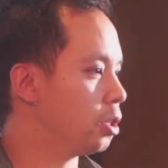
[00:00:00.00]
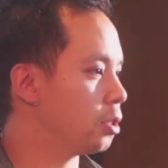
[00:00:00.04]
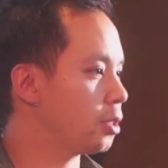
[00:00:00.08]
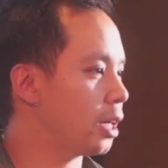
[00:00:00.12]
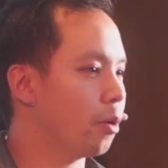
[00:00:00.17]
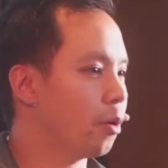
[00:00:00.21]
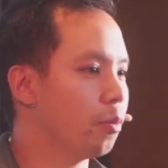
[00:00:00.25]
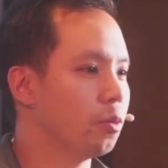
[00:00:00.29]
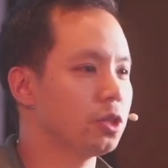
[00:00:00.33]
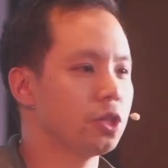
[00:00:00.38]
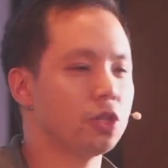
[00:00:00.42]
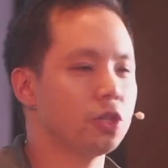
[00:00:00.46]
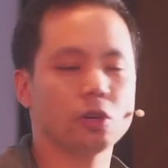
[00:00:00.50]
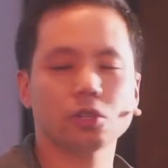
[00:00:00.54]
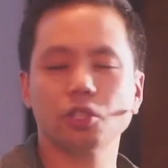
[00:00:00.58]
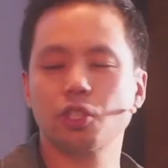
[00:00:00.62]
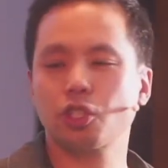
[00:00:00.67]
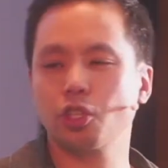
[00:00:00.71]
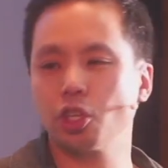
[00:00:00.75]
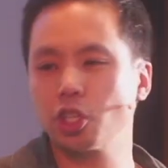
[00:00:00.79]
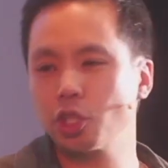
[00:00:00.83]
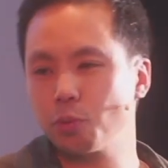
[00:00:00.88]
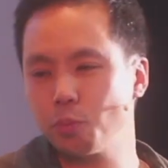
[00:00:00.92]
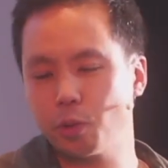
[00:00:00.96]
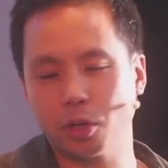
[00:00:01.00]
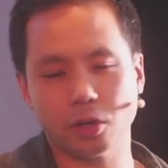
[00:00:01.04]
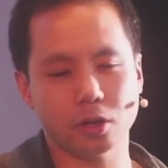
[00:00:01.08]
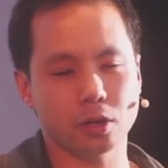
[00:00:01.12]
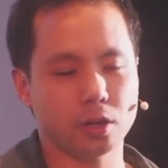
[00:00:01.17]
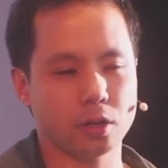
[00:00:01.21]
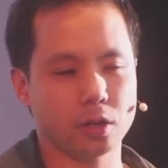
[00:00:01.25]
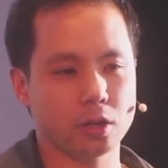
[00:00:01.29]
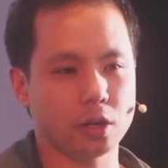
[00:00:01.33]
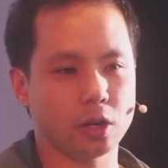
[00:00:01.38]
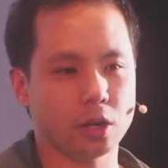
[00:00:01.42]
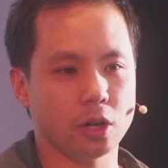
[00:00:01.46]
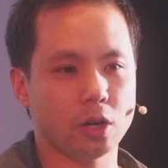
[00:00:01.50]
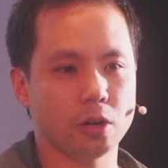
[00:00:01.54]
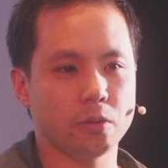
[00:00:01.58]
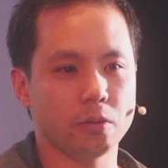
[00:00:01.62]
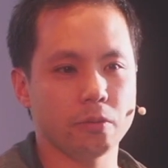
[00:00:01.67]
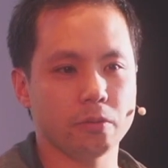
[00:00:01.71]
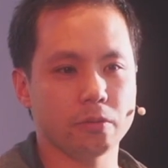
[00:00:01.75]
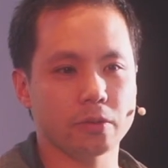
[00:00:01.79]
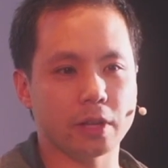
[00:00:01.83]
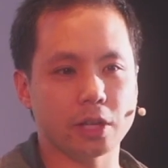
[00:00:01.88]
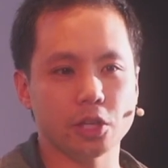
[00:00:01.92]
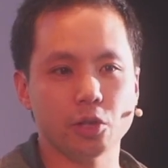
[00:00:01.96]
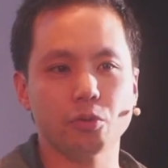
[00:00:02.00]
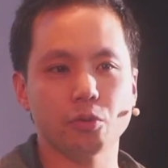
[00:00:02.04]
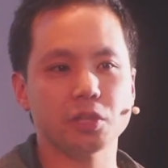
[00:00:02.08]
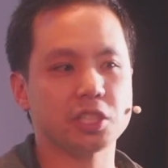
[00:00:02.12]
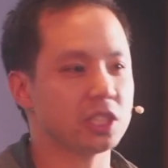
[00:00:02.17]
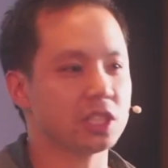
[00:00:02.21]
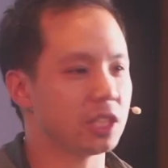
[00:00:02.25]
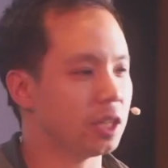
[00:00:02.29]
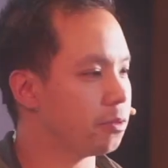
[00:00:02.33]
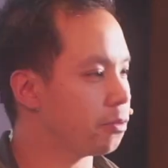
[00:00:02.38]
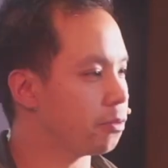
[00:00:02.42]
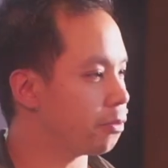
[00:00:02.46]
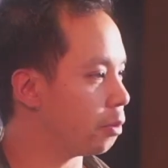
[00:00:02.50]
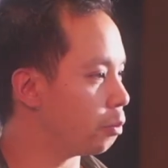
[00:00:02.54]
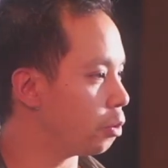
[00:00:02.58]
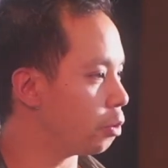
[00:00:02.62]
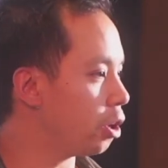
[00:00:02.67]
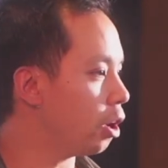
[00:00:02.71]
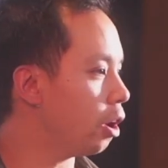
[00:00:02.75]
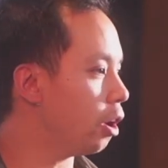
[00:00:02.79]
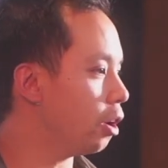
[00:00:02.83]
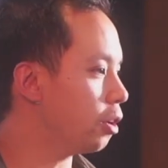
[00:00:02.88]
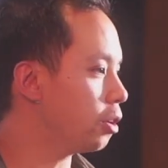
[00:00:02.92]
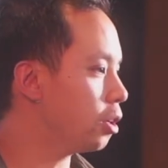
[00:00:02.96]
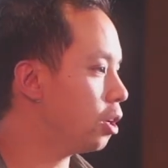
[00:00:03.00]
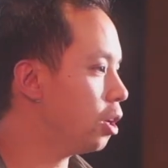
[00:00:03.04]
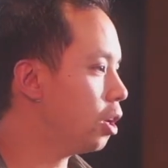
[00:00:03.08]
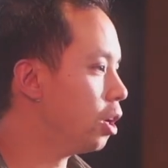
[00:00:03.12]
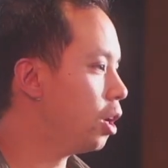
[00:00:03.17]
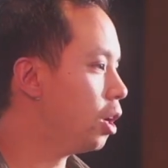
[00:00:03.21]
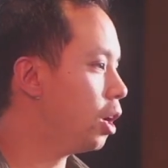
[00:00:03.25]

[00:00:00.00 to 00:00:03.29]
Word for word: That was your judgment that you received from God.